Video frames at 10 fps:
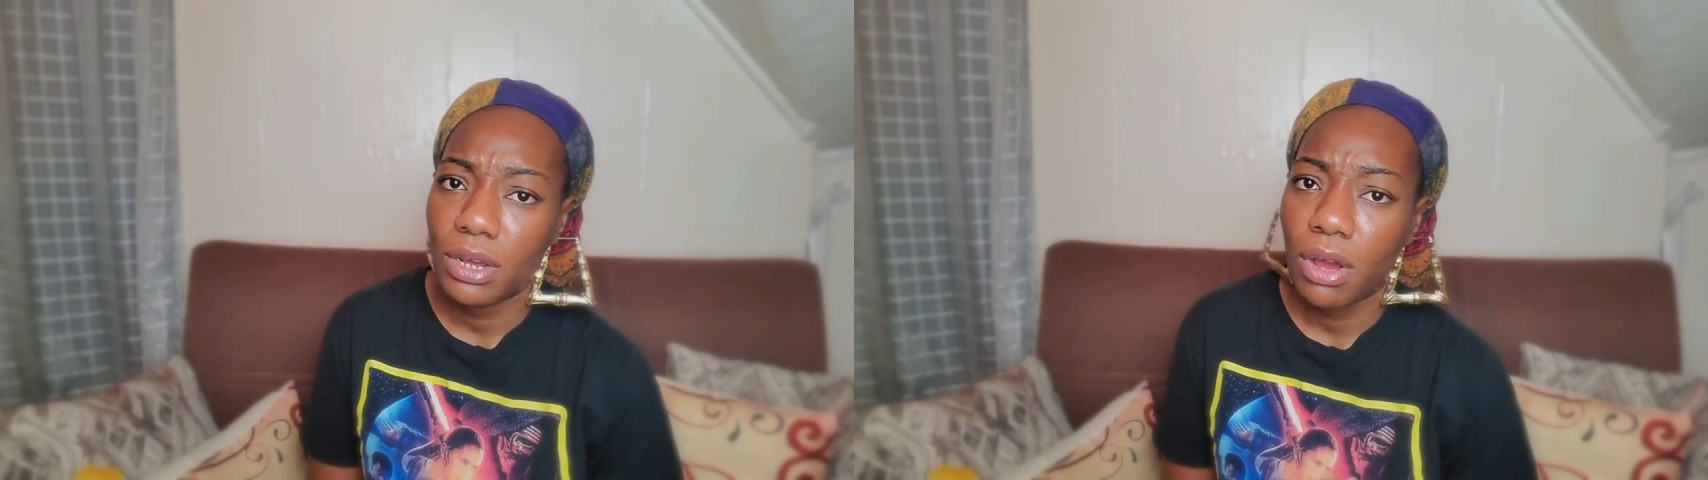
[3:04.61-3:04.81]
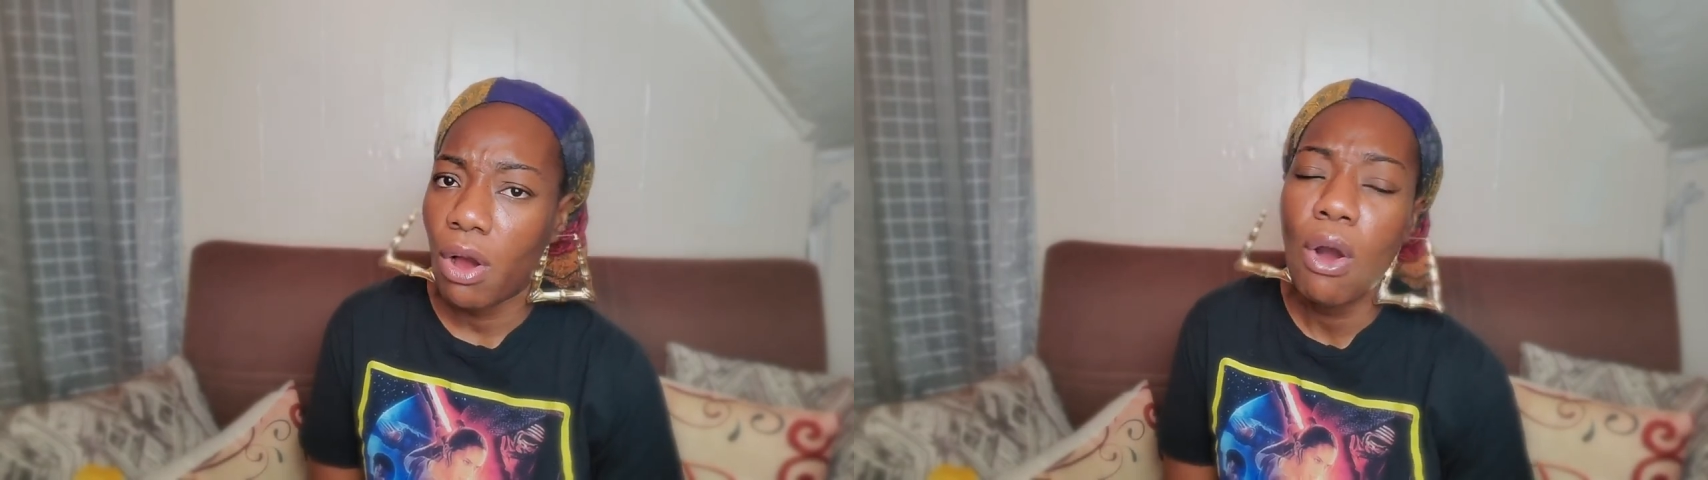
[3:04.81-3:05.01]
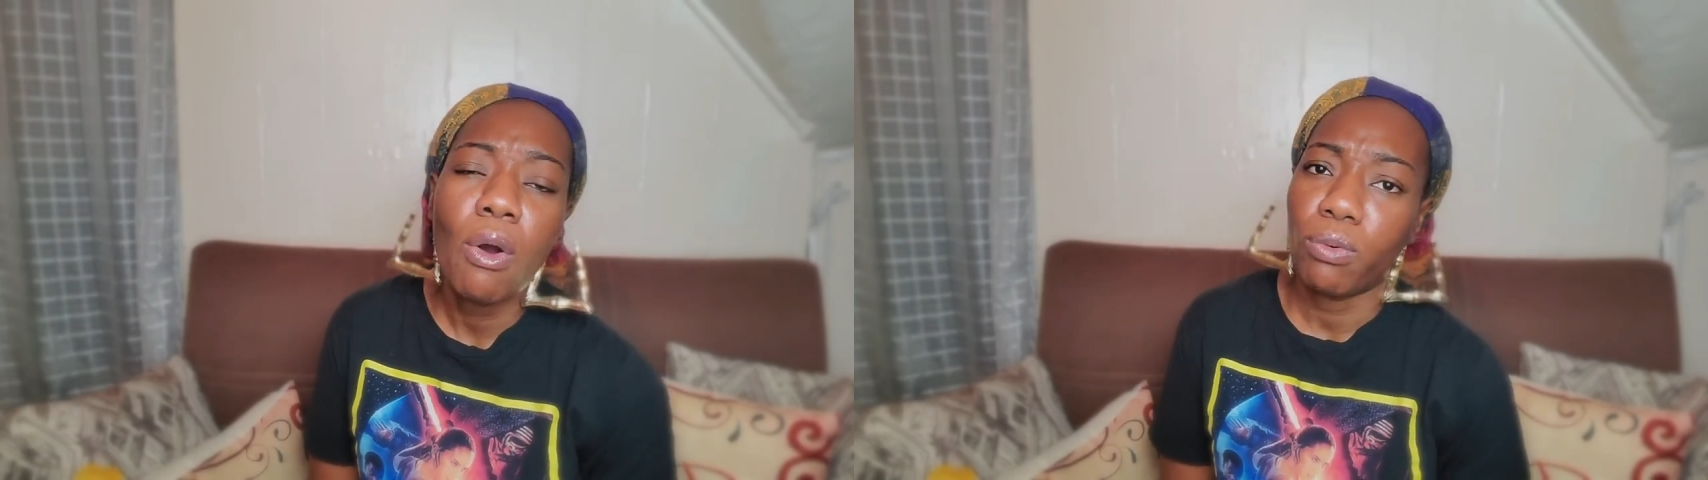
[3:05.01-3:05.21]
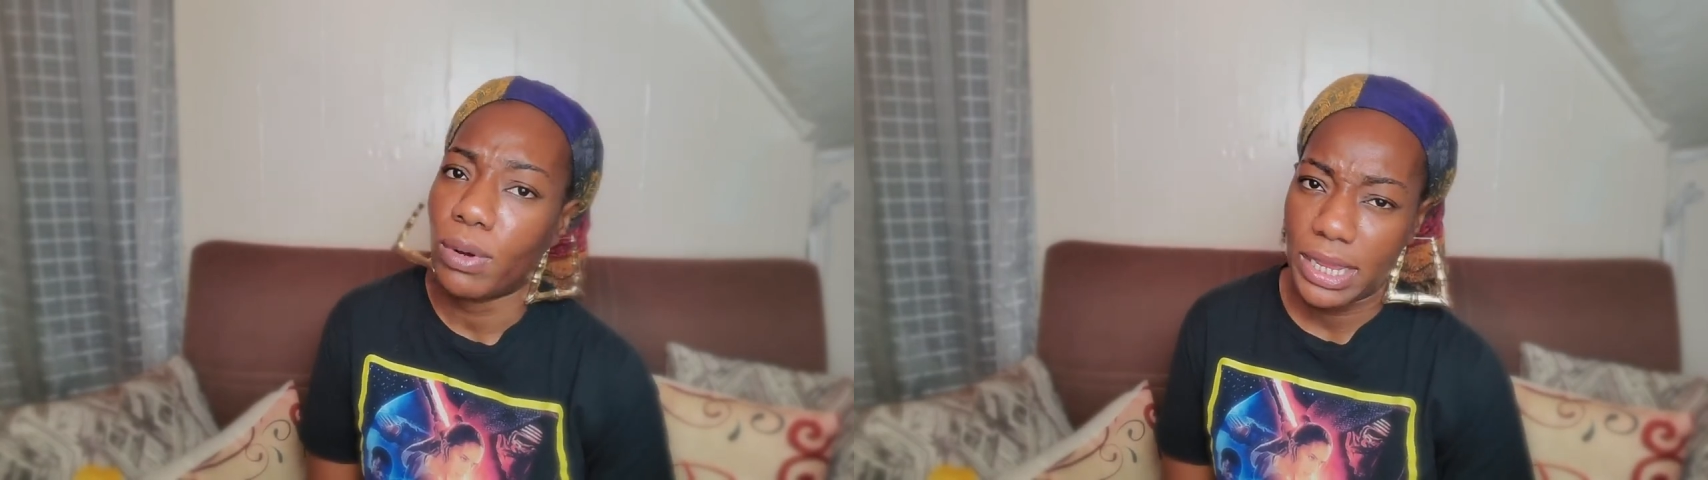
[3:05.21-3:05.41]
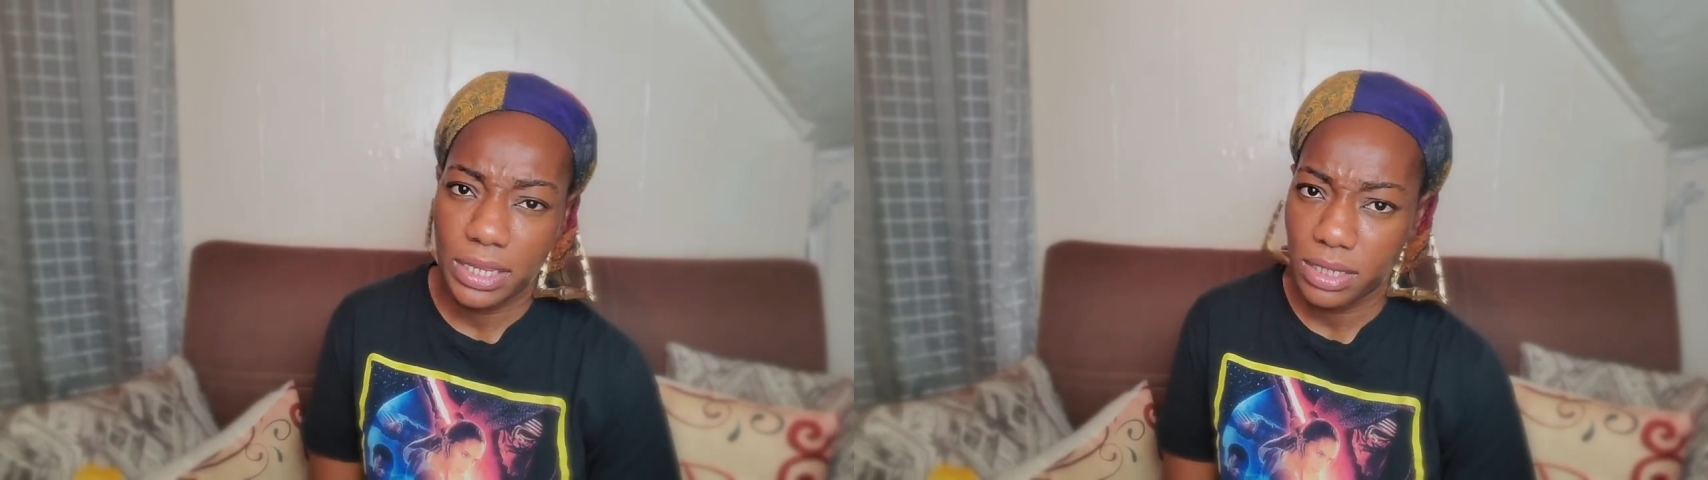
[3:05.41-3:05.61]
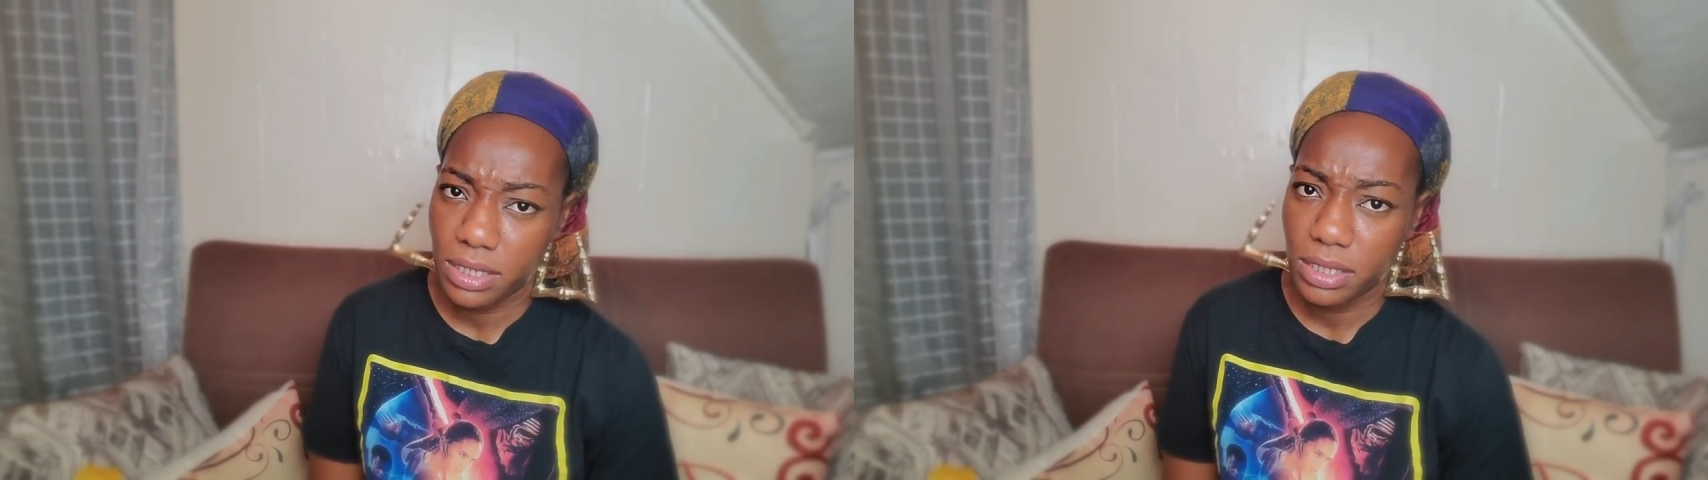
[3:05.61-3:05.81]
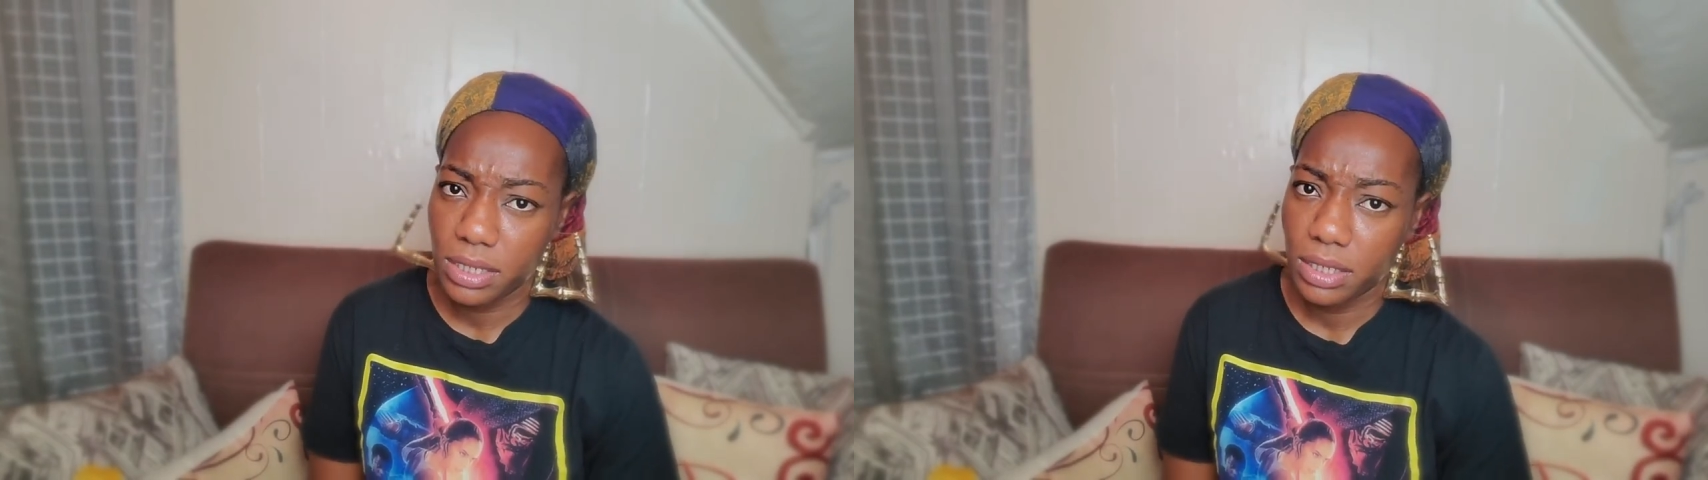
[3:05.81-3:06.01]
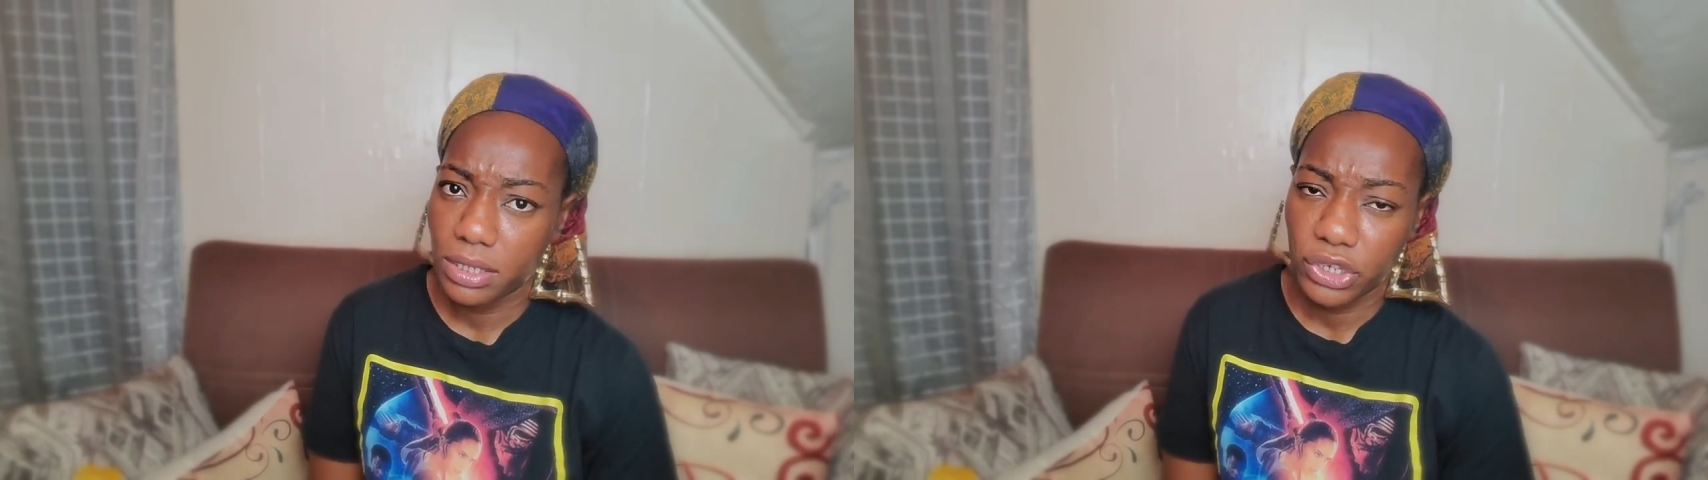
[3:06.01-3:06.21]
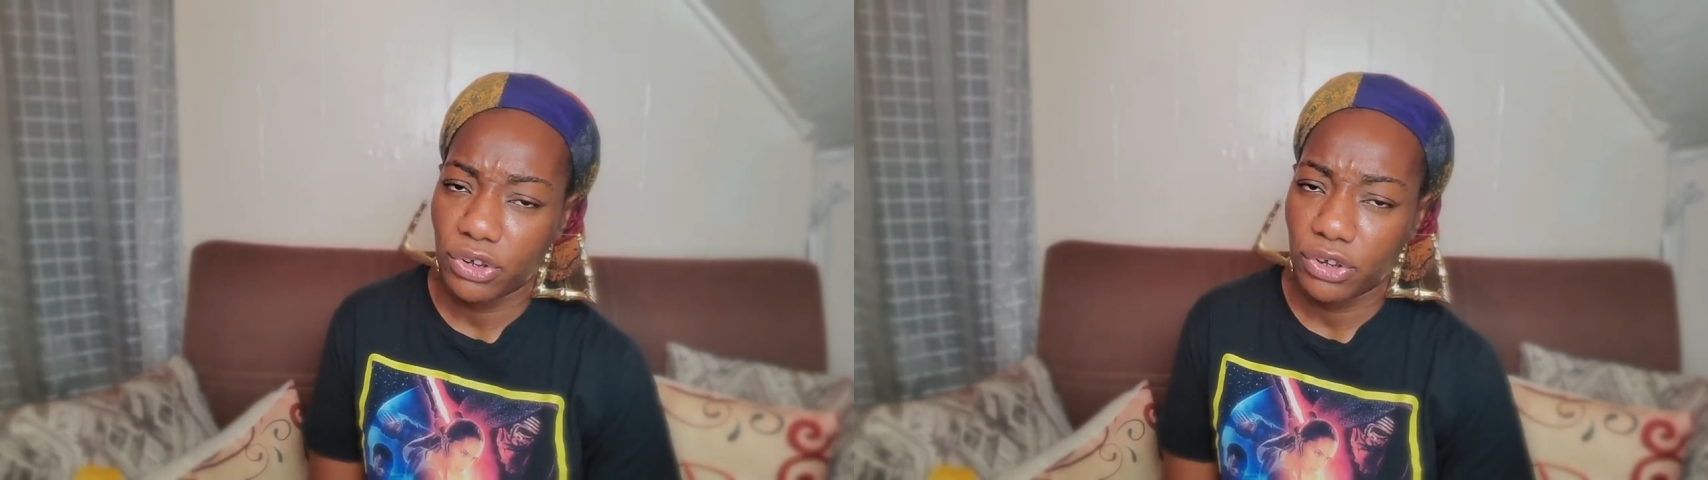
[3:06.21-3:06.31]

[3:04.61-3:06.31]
always your